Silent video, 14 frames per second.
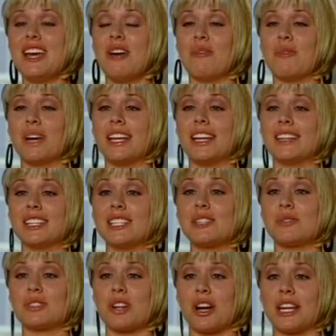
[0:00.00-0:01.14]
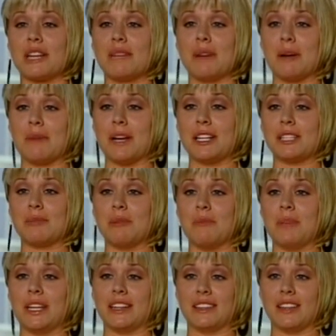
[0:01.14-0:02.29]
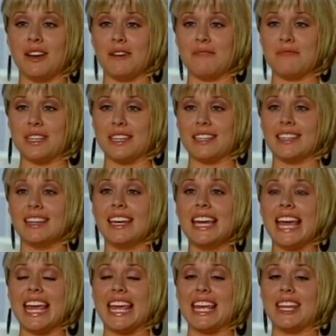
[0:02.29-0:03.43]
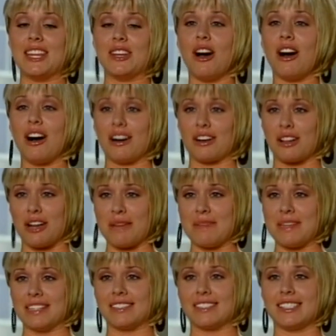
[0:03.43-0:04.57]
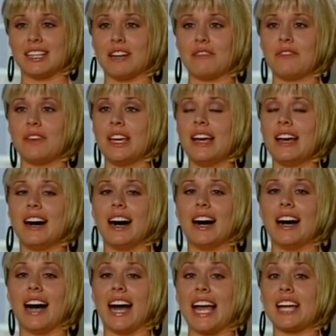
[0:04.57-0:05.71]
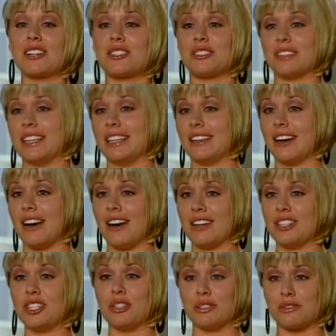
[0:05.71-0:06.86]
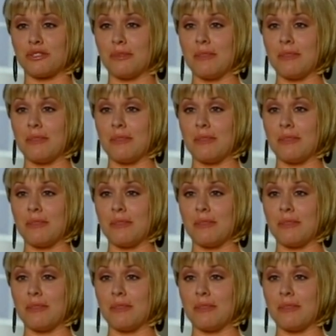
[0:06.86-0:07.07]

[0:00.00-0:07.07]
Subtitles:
When Lisa was talking about my husband being in the Humvee in the hot climate and stuff, I actually got chills from